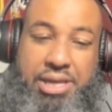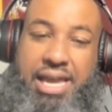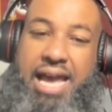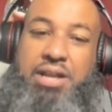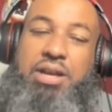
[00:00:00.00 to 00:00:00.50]

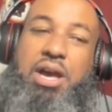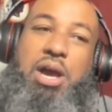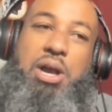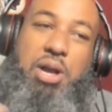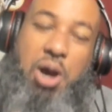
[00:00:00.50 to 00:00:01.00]
We'll kind of
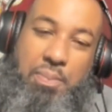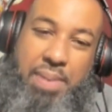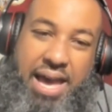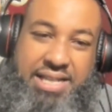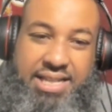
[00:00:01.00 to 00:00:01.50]

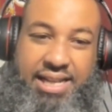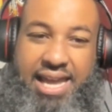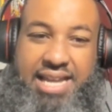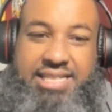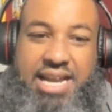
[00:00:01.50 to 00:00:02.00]
go back to
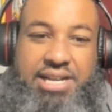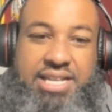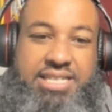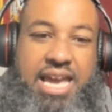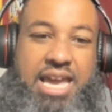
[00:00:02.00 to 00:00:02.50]
last Saturday's